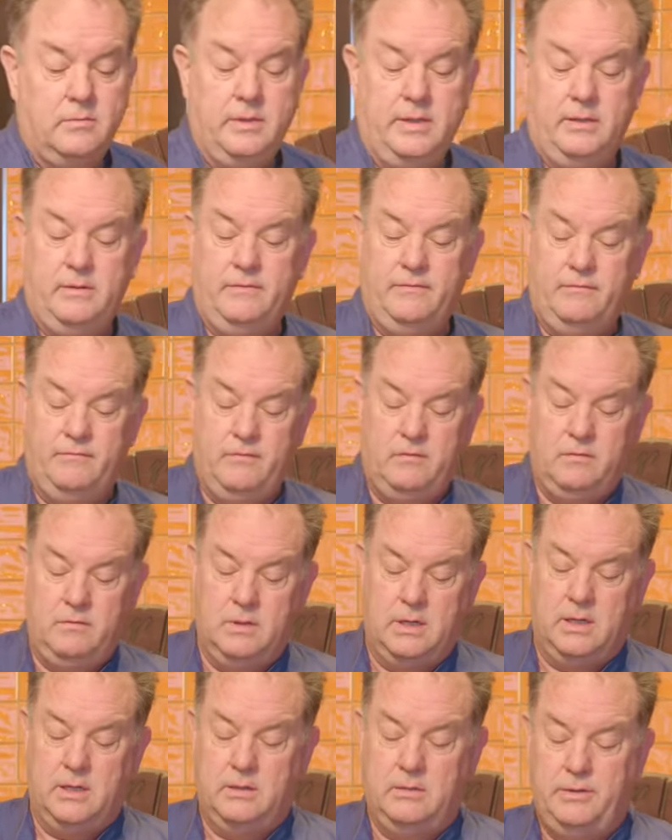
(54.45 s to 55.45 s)
we
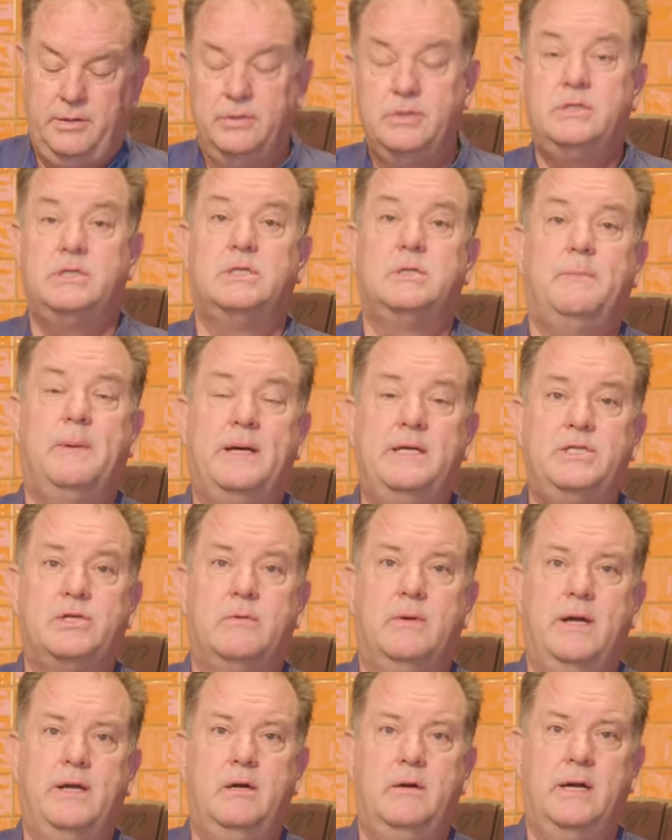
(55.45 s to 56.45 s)
uh, used a spice
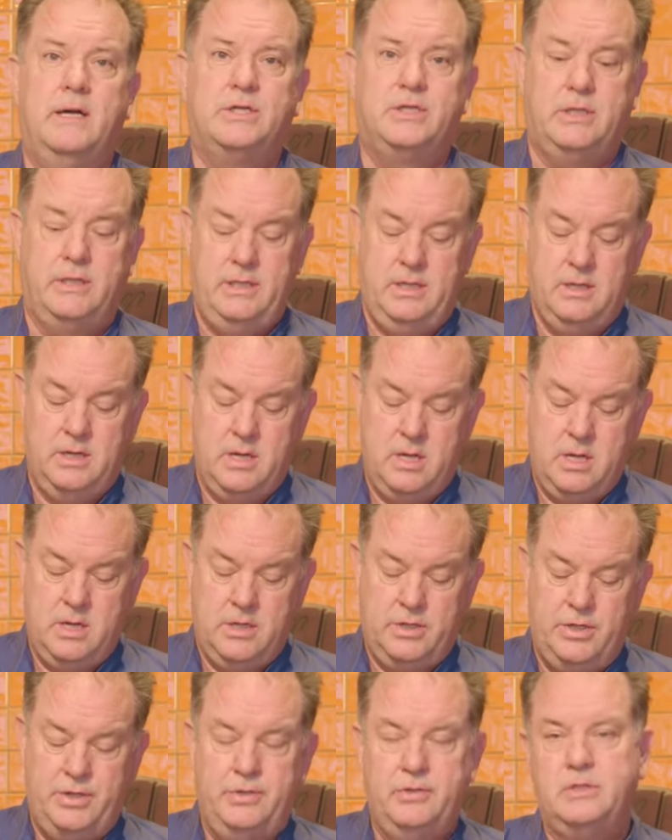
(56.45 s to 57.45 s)
grinder actually
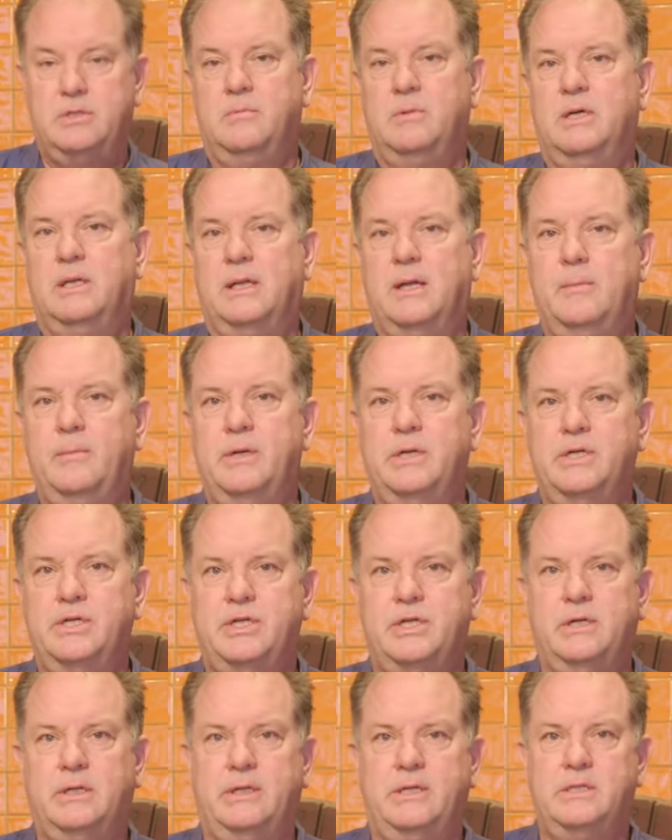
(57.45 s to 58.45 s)
to do some Calabrian
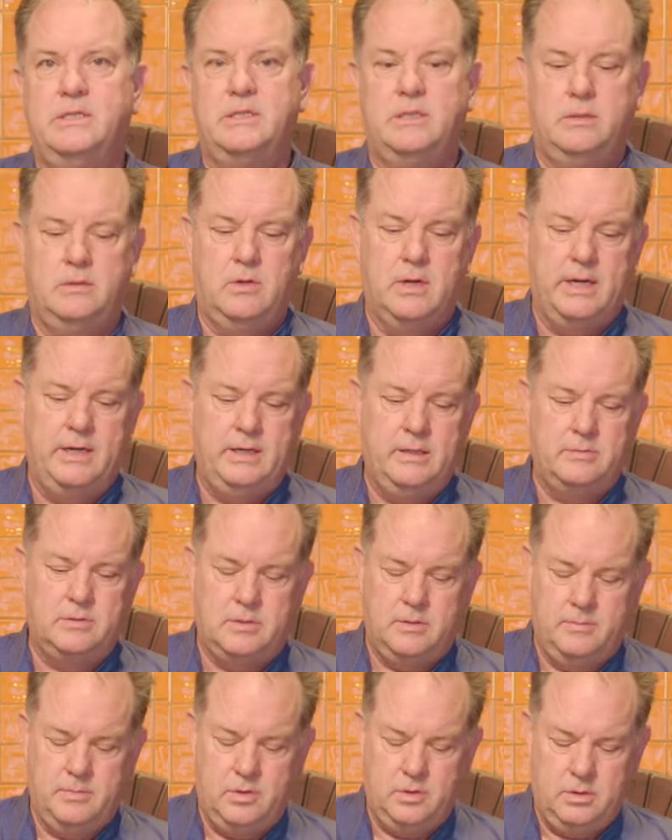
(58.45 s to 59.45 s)
chilies, to grind up
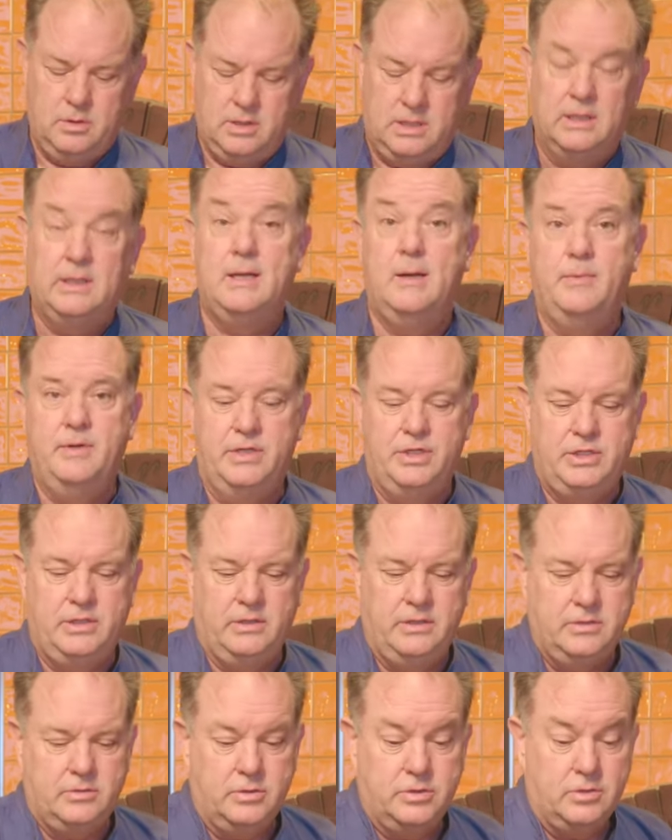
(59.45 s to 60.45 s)
some Calabrian
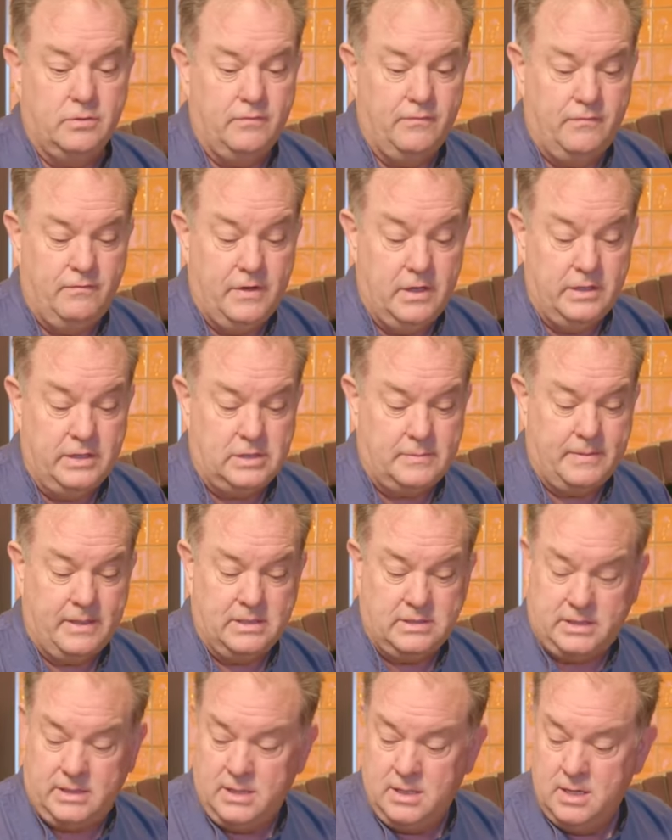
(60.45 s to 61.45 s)
chilies, which are very
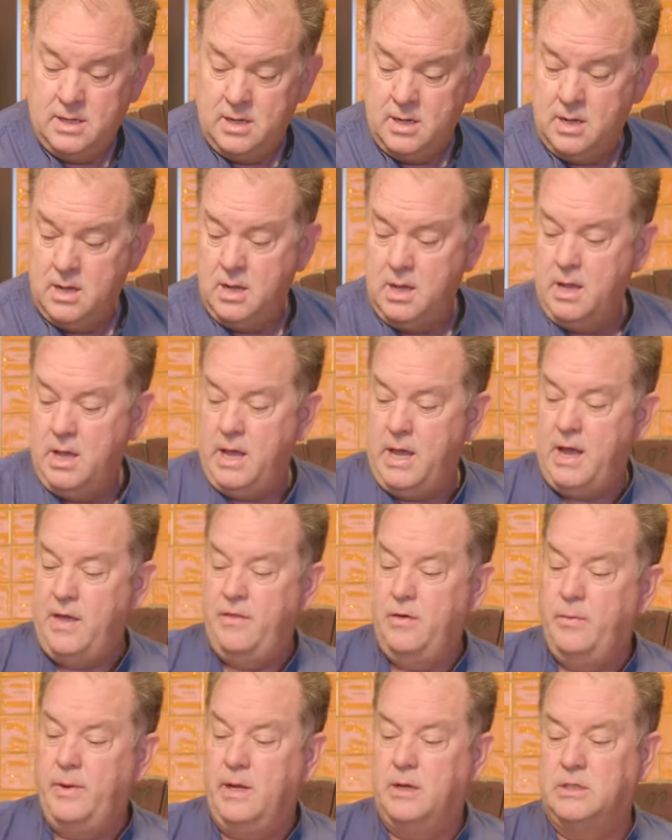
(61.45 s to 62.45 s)
spicy. And
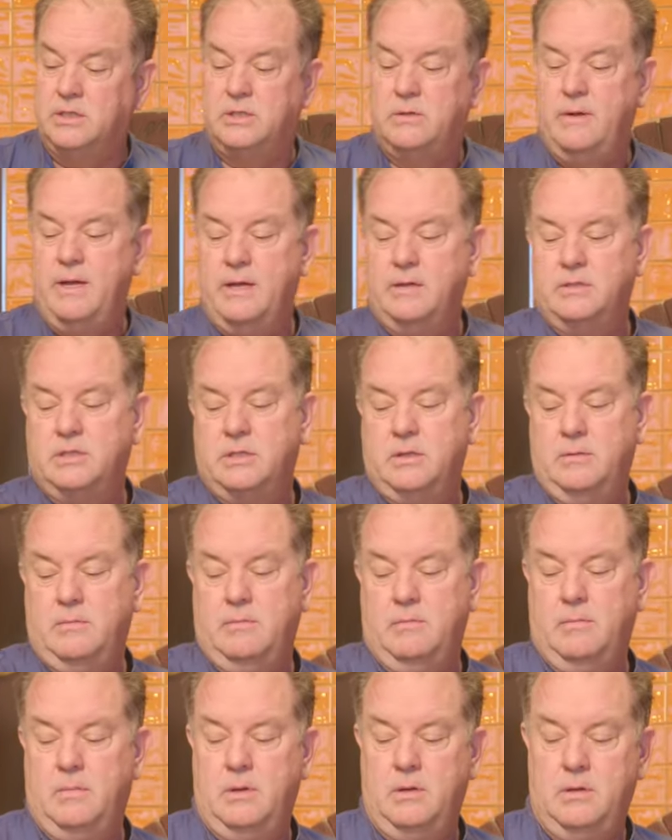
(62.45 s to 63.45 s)
then we also have
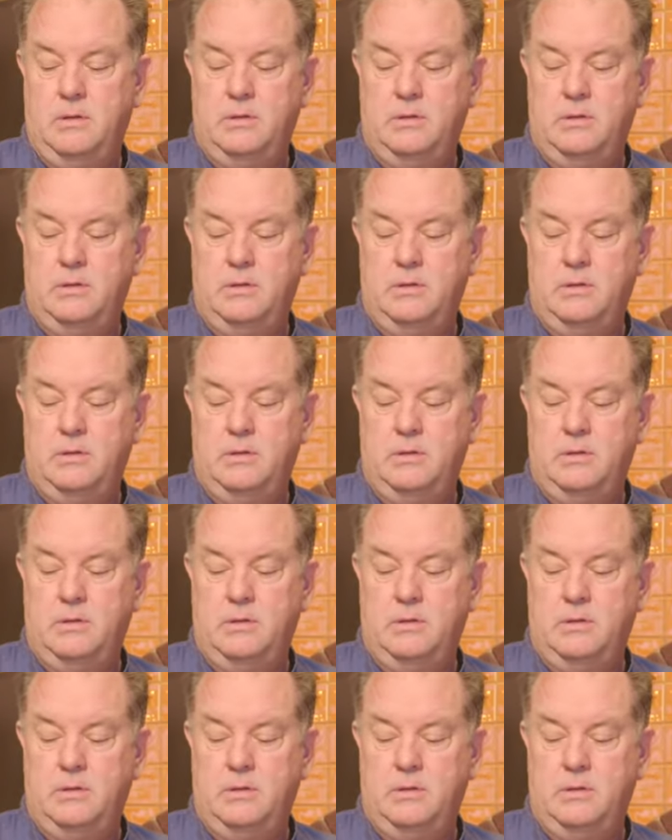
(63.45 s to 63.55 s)
some